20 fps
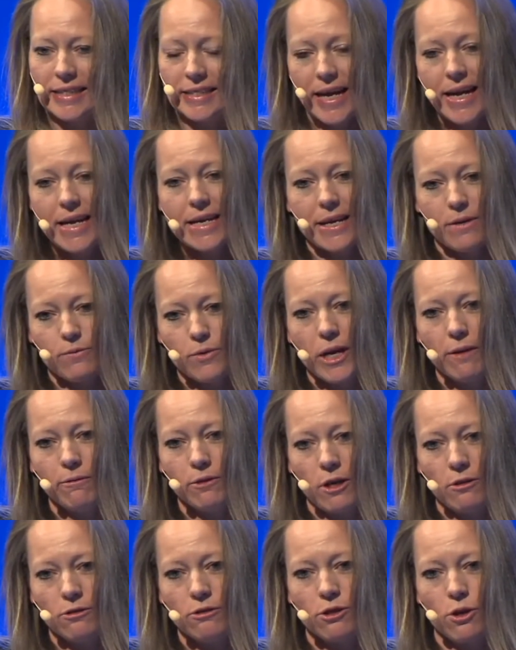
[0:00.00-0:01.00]
At Telia, we
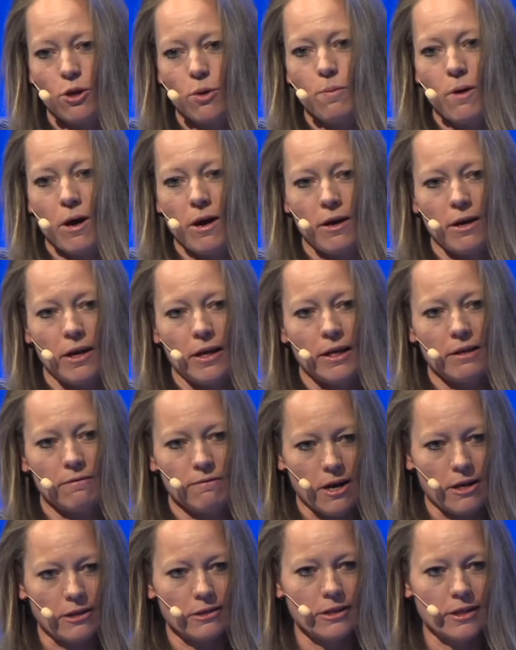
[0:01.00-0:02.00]
have done so by
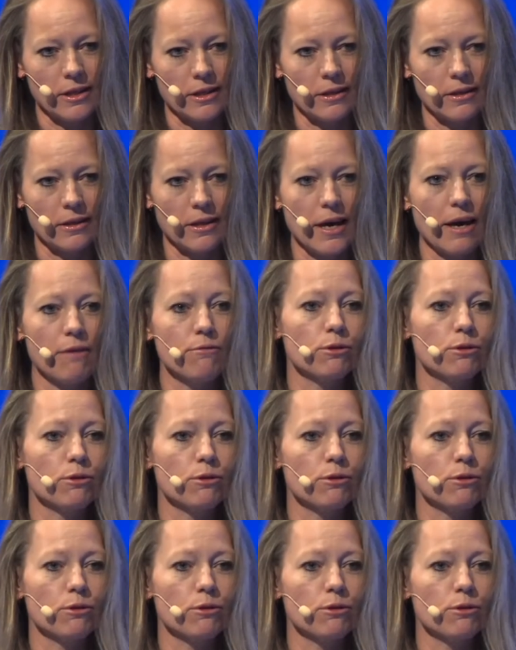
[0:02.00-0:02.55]
inviting